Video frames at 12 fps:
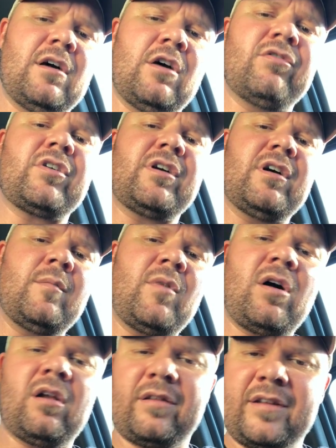overcome
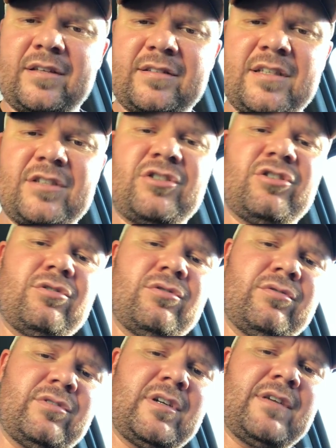all of these
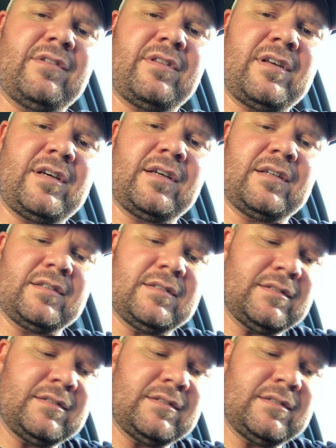issues and everything and